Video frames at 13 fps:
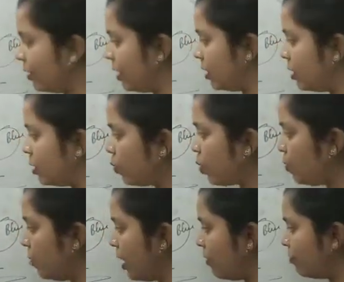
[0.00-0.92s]
When it is
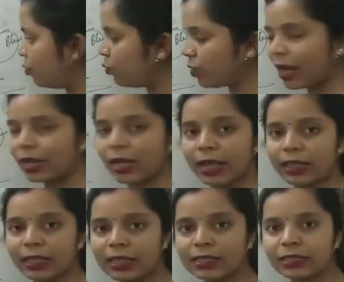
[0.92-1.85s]
from left to right
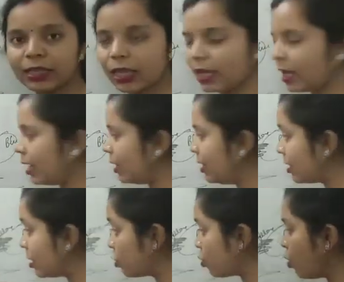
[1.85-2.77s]
like this, this
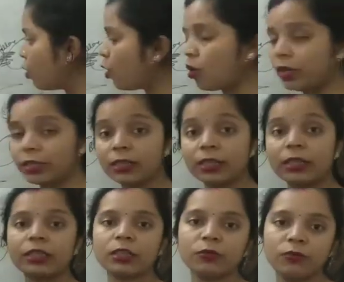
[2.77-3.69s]
is called
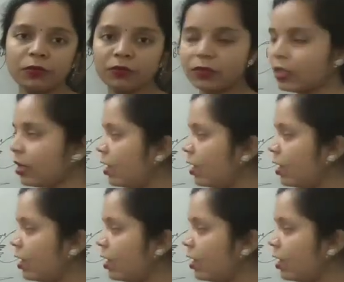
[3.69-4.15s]
horizontal waves.